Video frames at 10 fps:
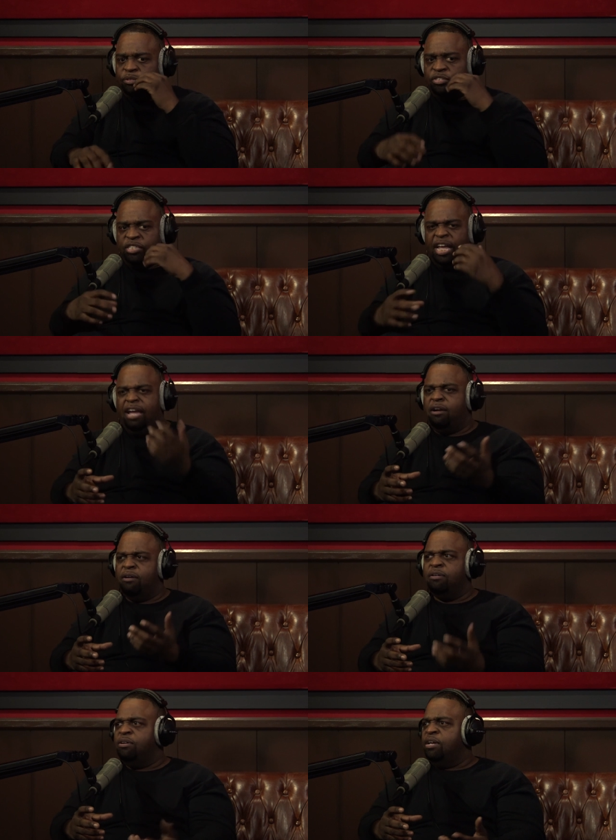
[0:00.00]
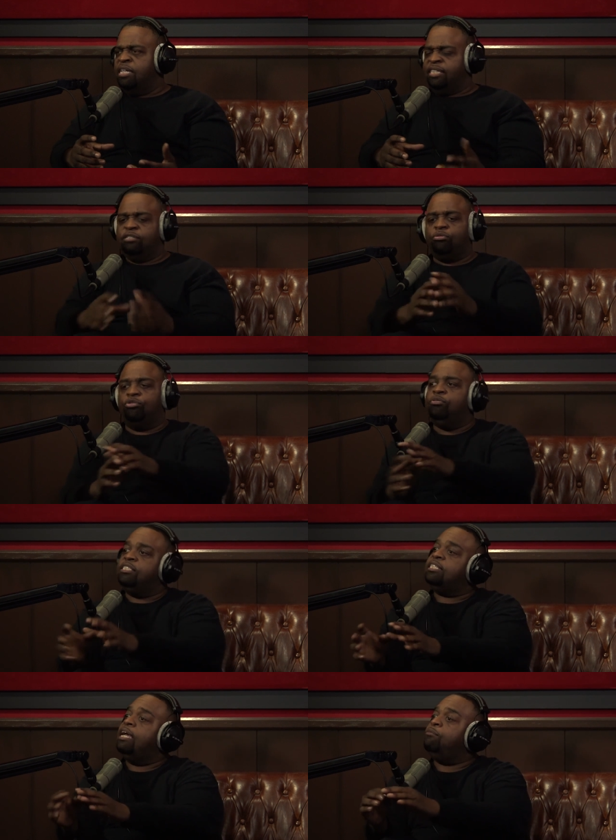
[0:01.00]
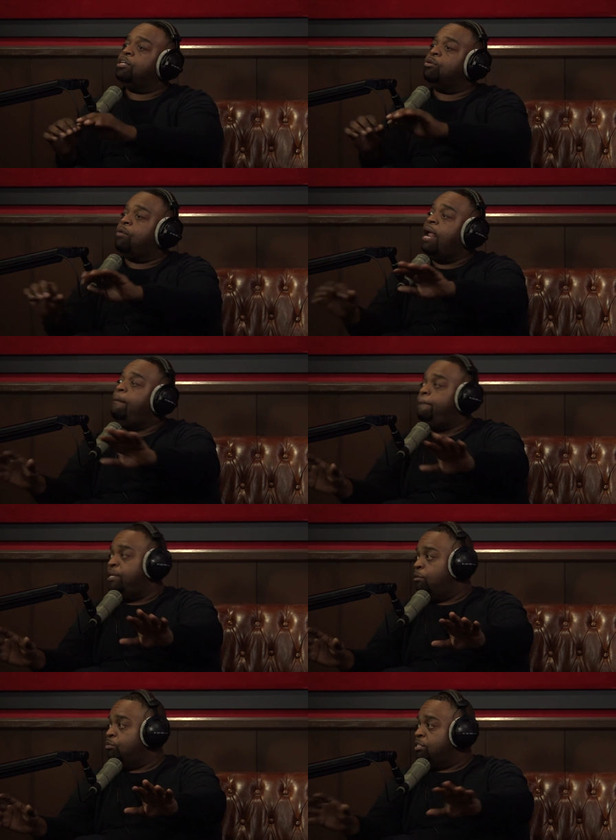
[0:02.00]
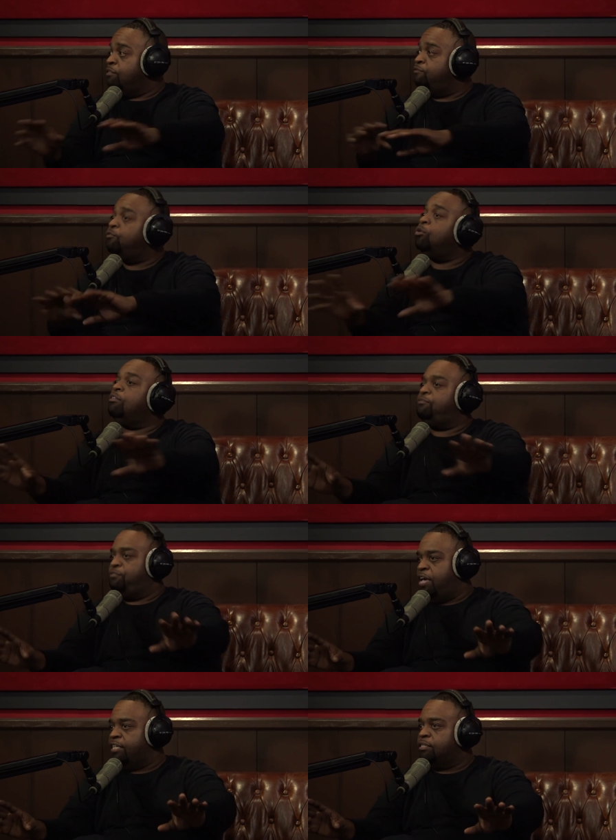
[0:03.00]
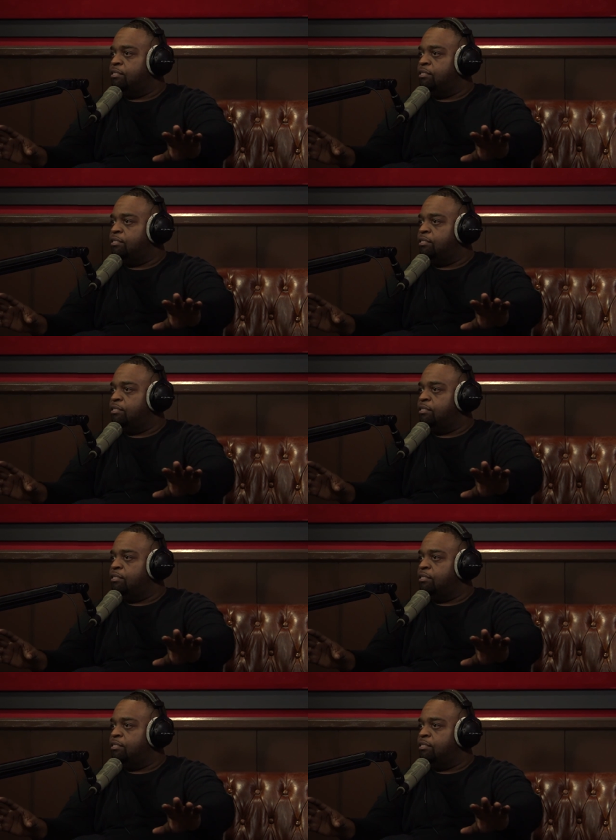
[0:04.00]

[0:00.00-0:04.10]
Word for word: was there, this was during a time where the crime bill was in full effect.